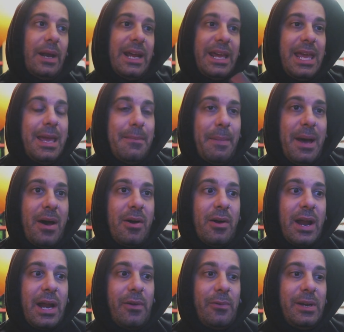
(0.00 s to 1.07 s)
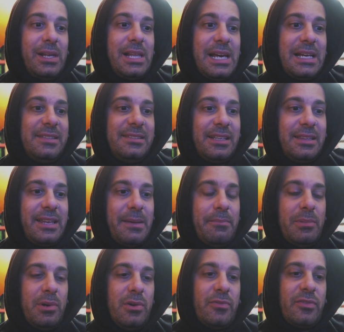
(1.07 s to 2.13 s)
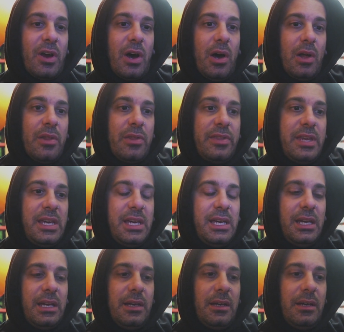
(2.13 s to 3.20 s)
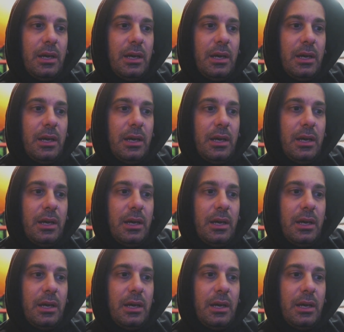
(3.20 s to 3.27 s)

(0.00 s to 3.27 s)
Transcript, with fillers: when I came out, I realized that they moved all the,